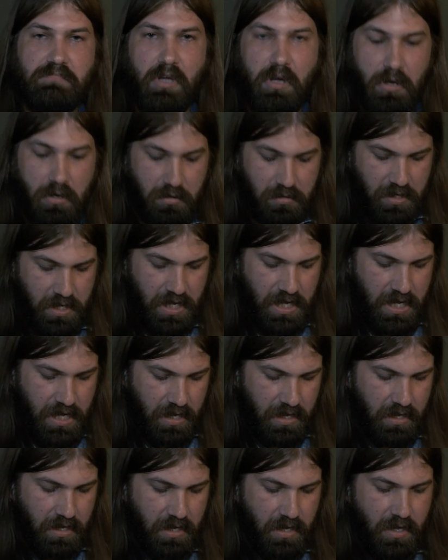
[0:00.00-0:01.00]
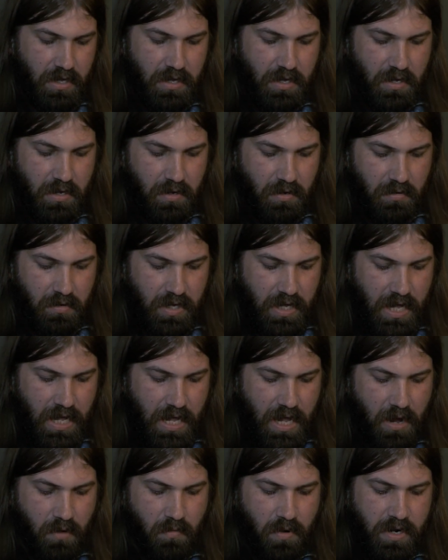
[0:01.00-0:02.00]
Okay.
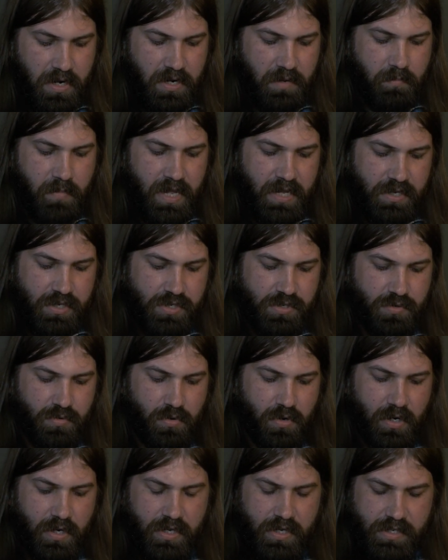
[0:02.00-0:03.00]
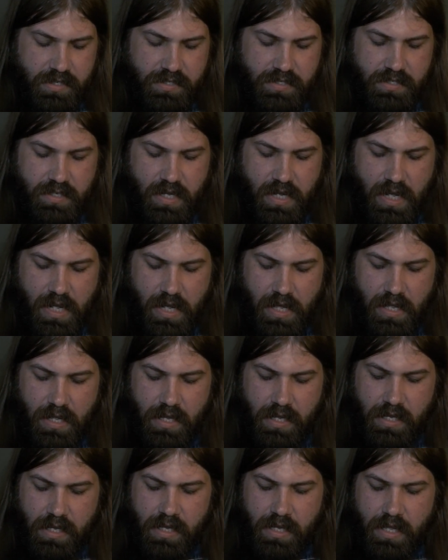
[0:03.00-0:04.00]
I wanted to make sure because I
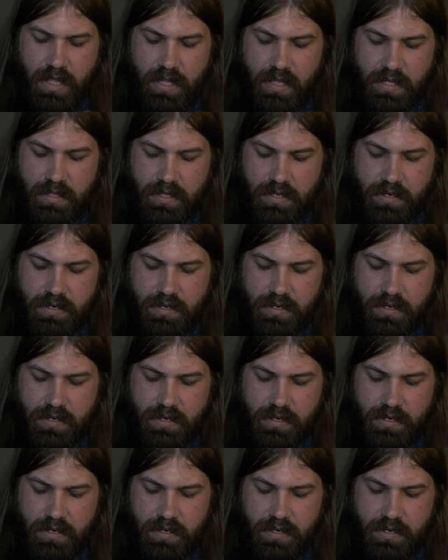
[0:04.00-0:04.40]
think